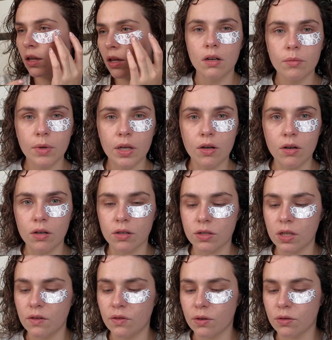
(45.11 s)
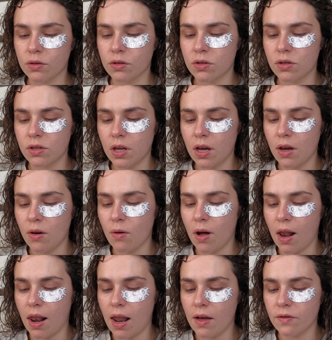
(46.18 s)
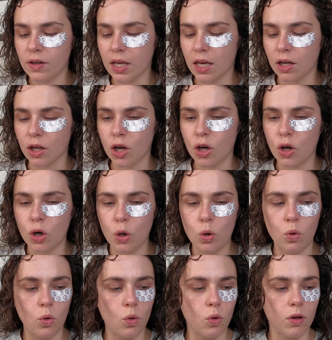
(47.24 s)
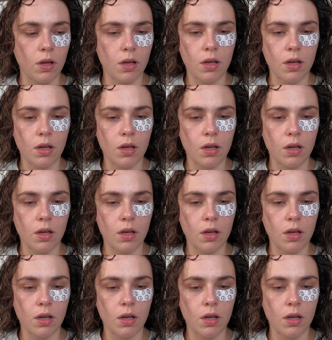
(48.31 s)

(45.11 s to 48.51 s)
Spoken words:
Oh my gosh, they feel so lovely and cool.